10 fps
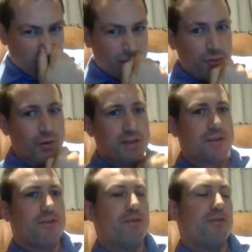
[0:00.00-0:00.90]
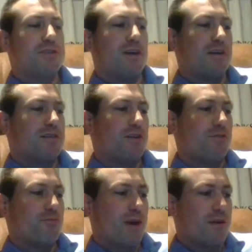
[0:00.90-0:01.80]
Ooh, that's a
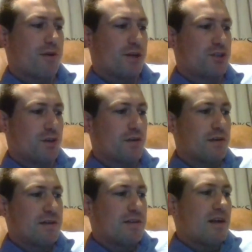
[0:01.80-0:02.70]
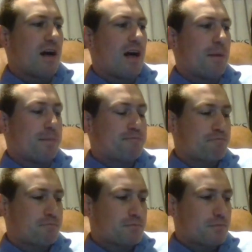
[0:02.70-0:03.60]
great question.
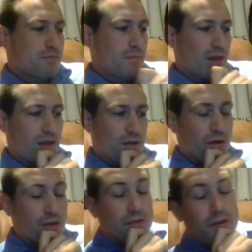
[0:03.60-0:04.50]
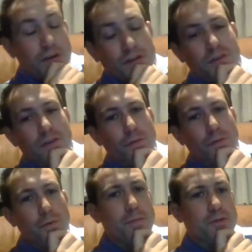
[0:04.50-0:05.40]
Well, the
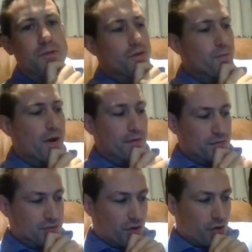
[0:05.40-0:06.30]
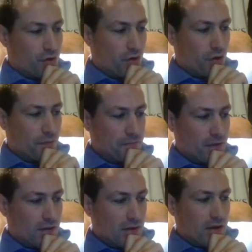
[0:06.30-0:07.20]
rumours doing the rounds are
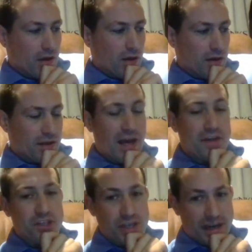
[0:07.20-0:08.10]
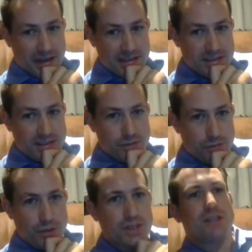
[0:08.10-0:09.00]
Gethin Jenkins,
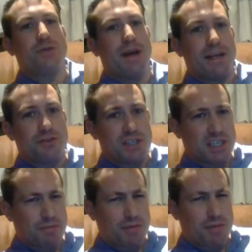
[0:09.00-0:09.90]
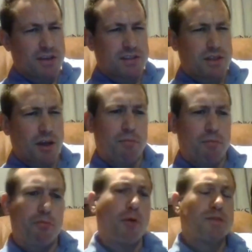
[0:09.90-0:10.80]
which I think is quite interesting because
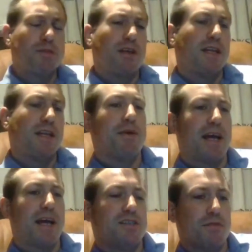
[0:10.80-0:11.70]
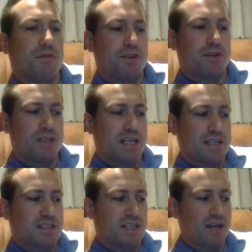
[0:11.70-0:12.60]
props nowadays don't usually
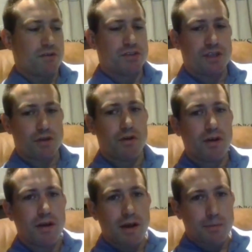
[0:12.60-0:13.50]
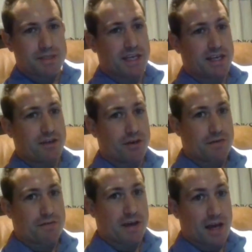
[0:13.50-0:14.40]
tend to stay on too long, particularly not
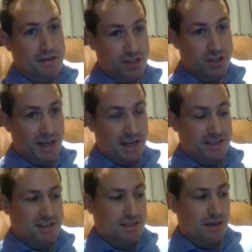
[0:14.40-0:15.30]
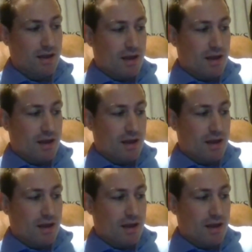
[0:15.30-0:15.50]
if you're Gethin Jenkins.